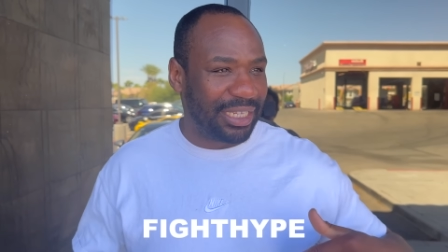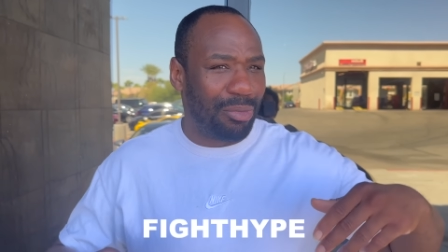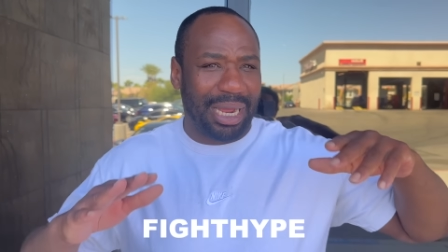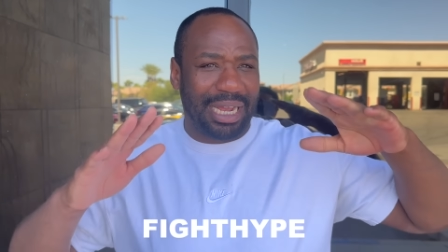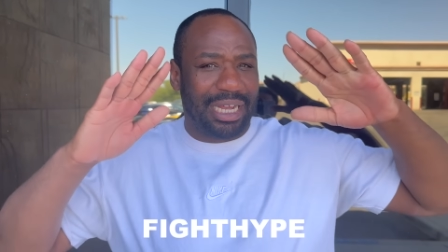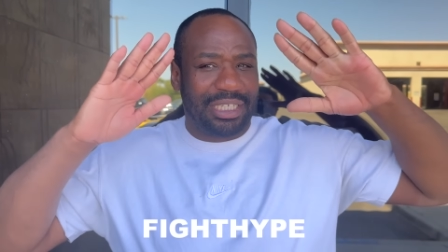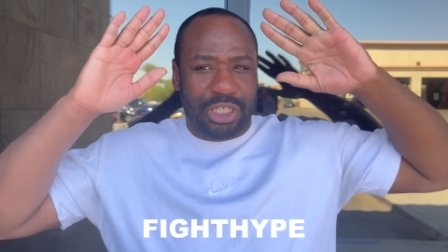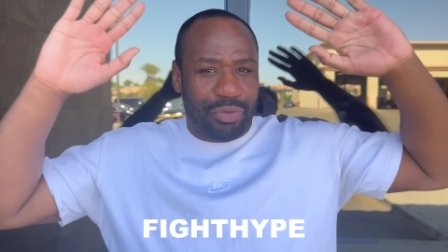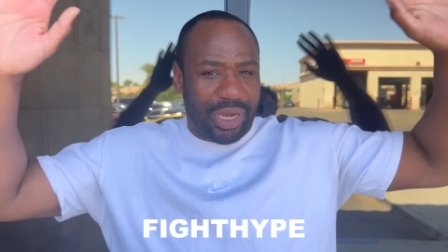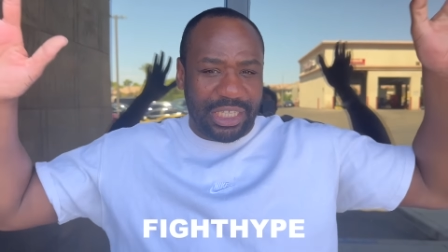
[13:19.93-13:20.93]
say, "Oh my God, this is
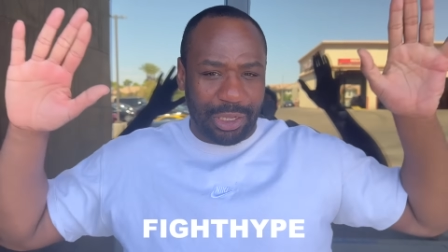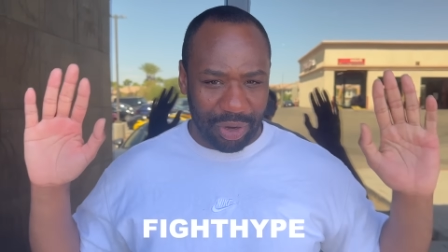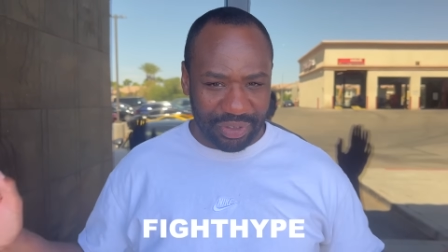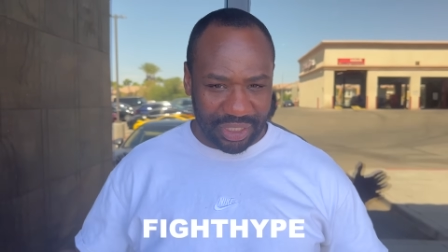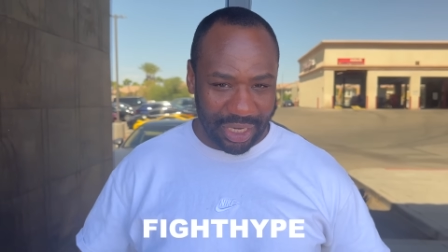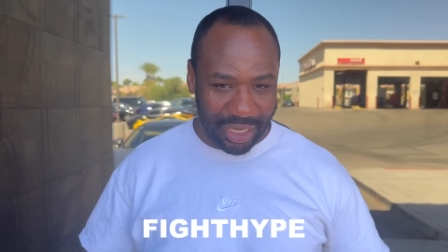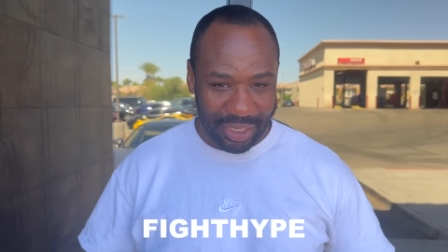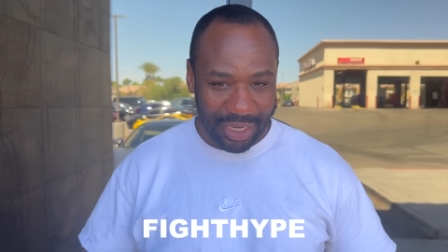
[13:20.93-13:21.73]
the greatest thing you've ever seen."